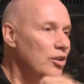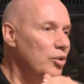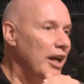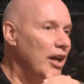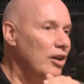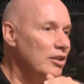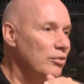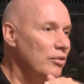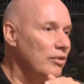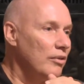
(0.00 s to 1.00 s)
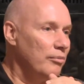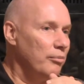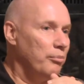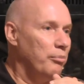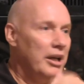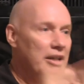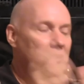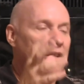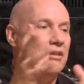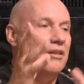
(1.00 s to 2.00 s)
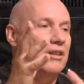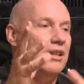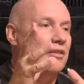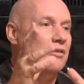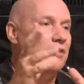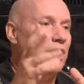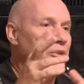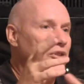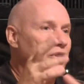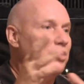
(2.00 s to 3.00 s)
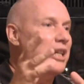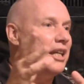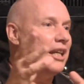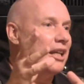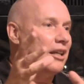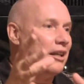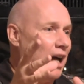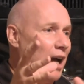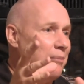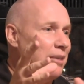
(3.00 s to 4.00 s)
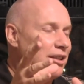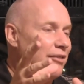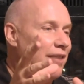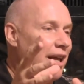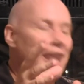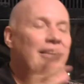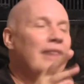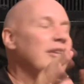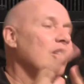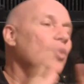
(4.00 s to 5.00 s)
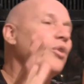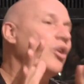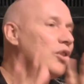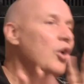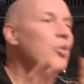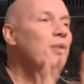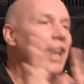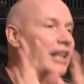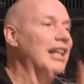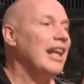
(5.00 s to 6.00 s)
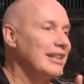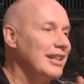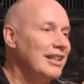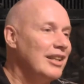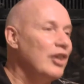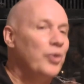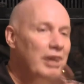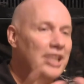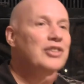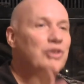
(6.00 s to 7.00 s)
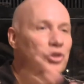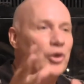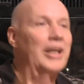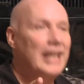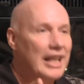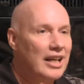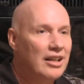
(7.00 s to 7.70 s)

Who cares? But the, it was green. I must have had, had, no, no, don't analyze it. Green is green.